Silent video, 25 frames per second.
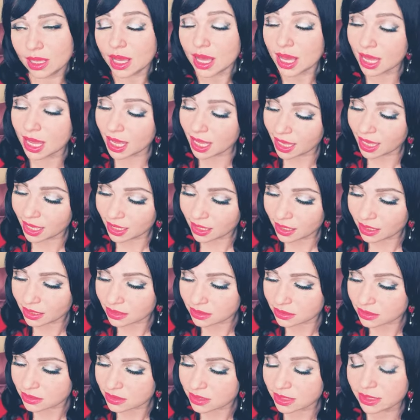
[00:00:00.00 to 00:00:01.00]
I
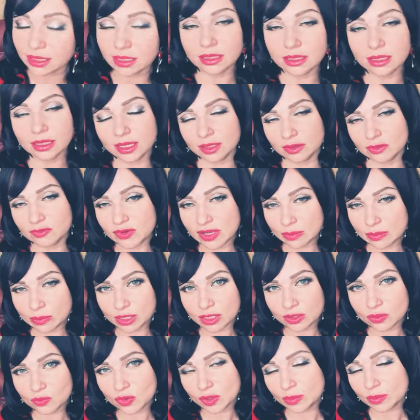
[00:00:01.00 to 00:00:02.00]
think, and
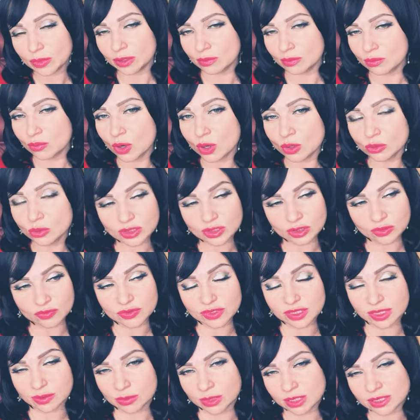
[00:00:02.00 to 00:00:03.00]
feminine women, most of
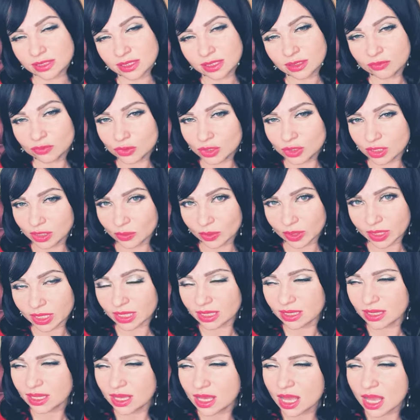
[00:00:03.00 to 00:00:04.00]
them, I think would
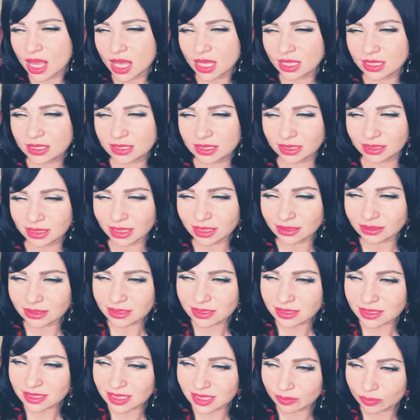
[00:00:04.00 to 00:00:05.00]
agree that it's
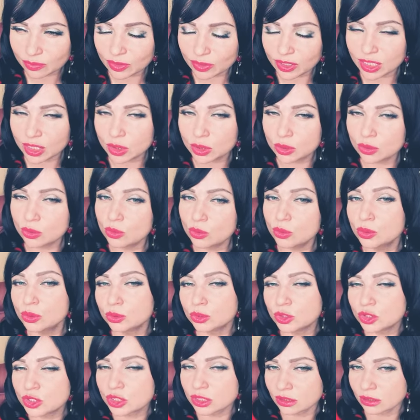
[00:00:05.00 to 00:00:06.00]
simply
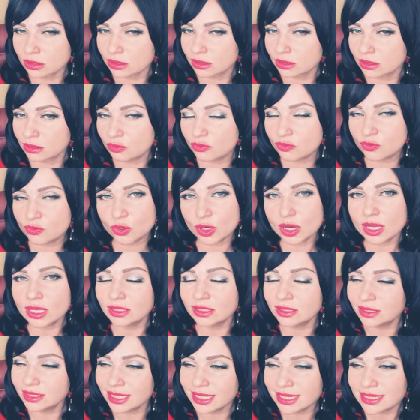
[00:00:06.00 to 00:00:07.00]
rude for a
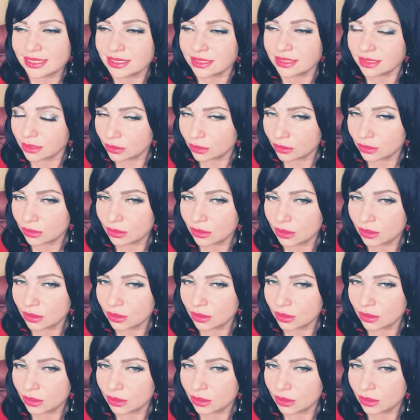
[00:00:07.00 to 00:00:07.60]
lady